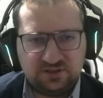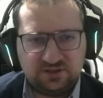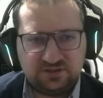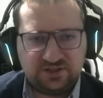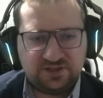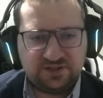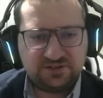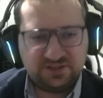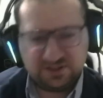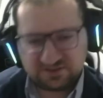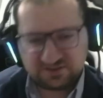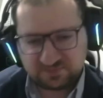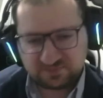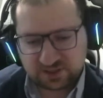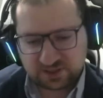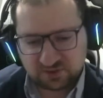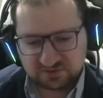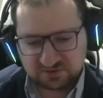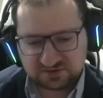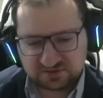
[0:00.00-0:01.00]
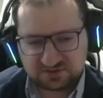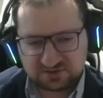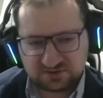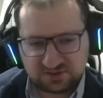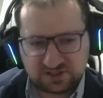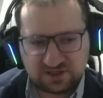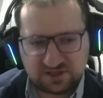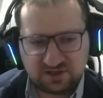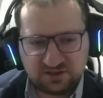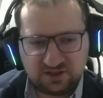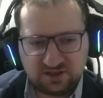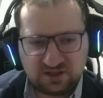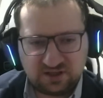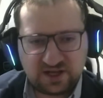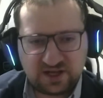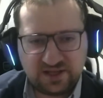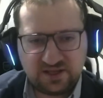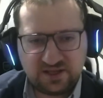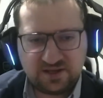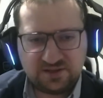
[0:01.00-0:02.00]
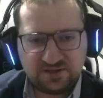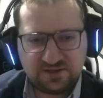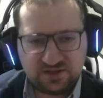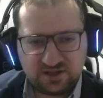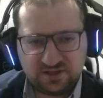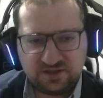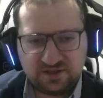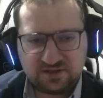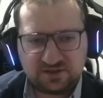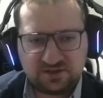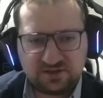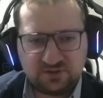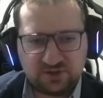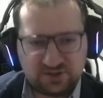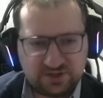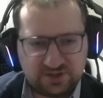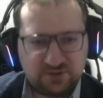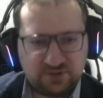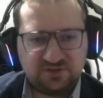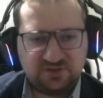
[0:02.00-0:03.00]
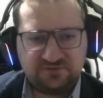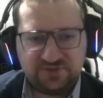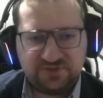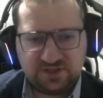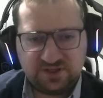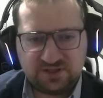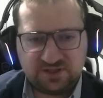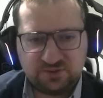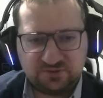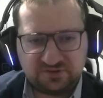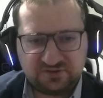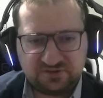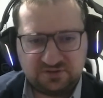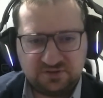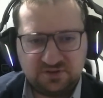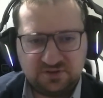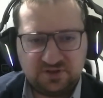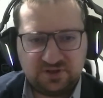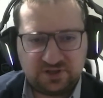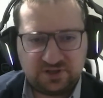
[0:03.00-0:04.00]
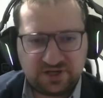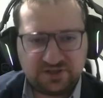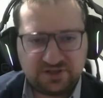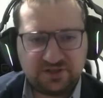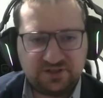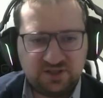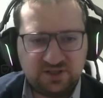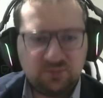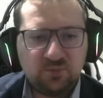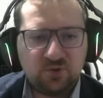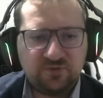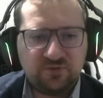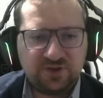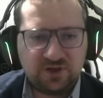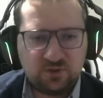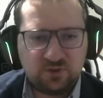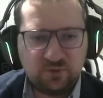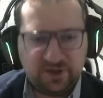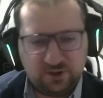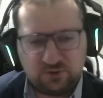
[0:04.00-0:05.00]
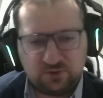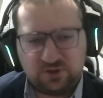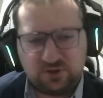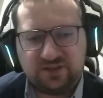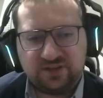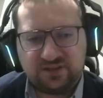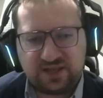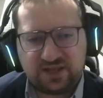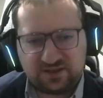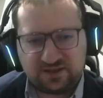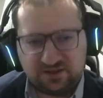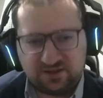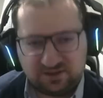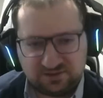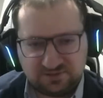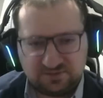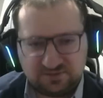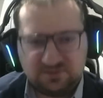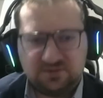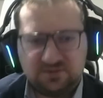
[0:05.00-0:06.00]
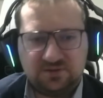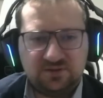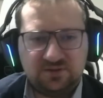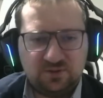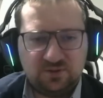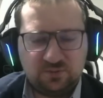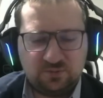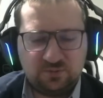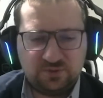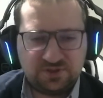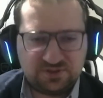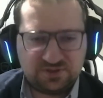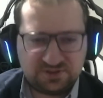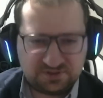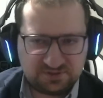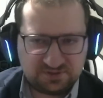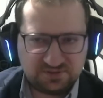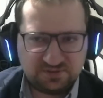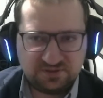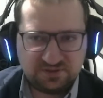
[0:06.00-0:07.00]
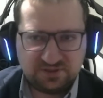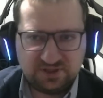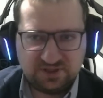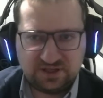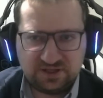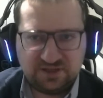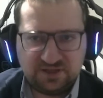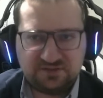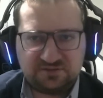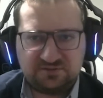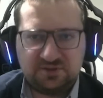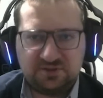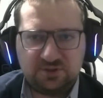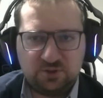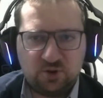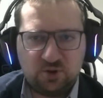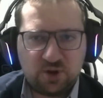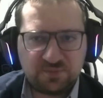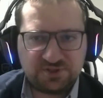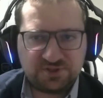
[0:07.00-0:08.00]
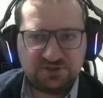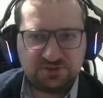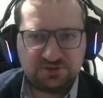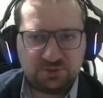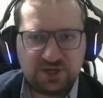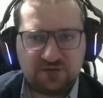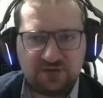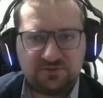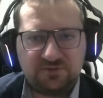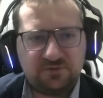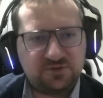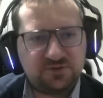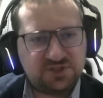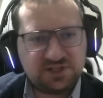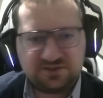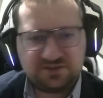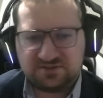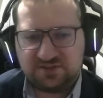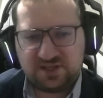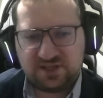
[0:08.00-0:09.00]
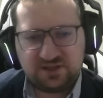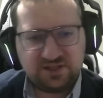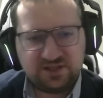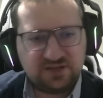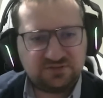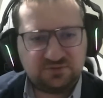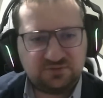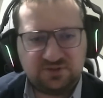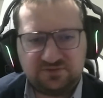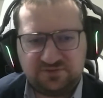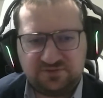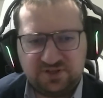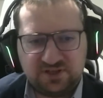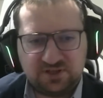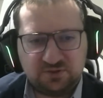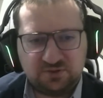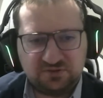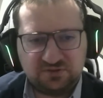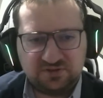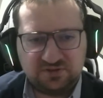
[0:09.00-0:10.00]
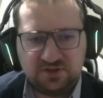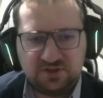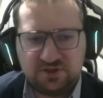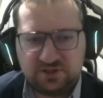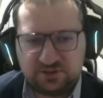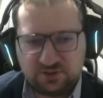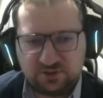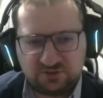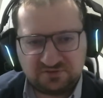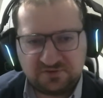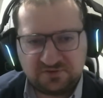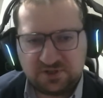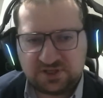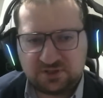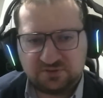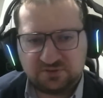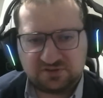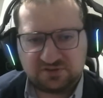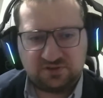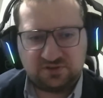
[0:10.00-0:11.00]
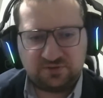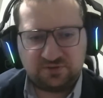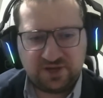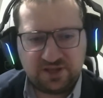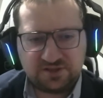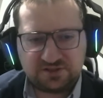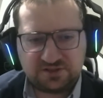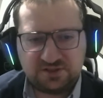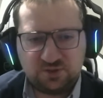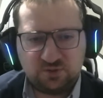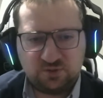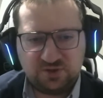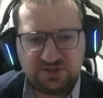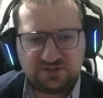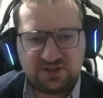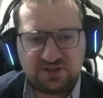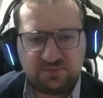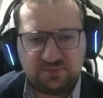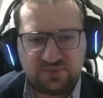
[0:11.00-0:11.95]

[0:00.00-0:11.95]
their dismounts are lying and kneeling around the vehicles rather than moving away or attacking, which is the two options we have. If you just stay next to the vehicles, those vehicles are ranged and you easily